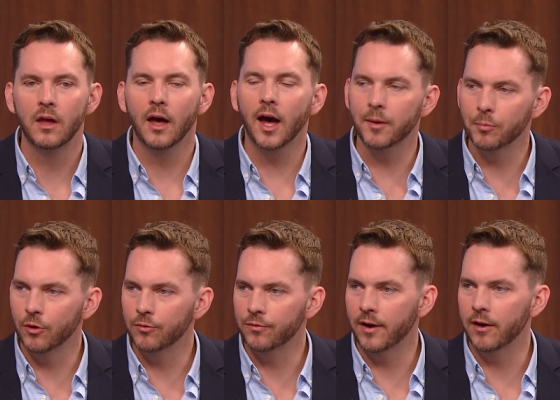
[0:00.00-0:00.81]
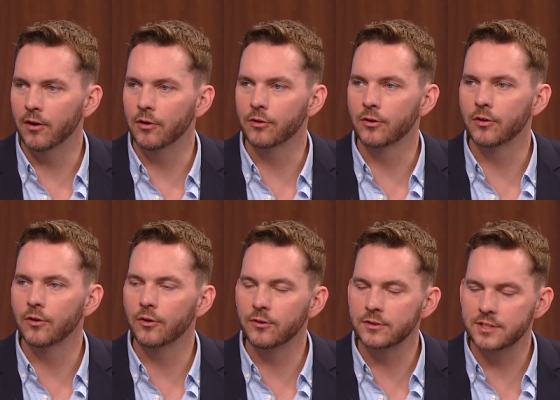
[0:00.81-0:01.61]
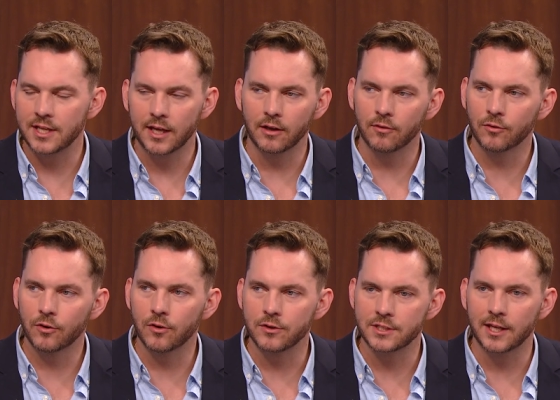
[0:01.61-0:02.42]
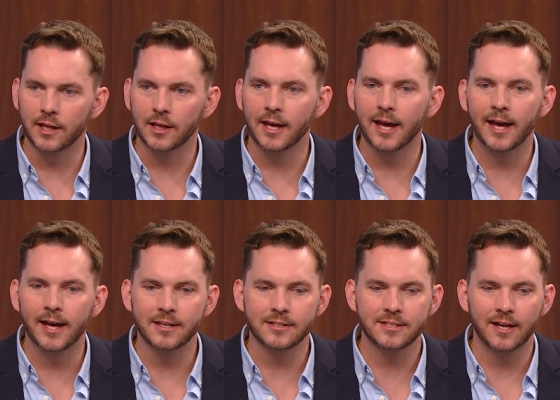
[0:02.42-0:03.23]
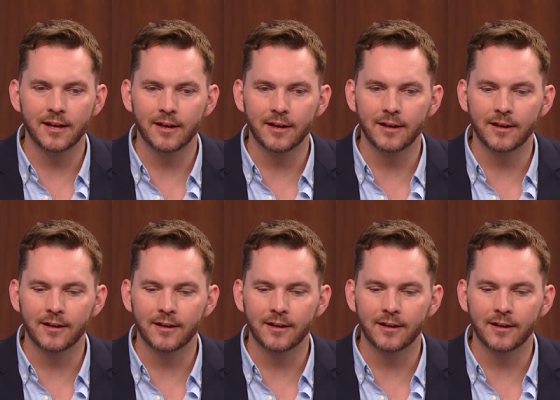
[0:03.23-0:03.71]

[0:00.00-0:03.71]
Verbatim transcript: high-profile sting of cruising at uh,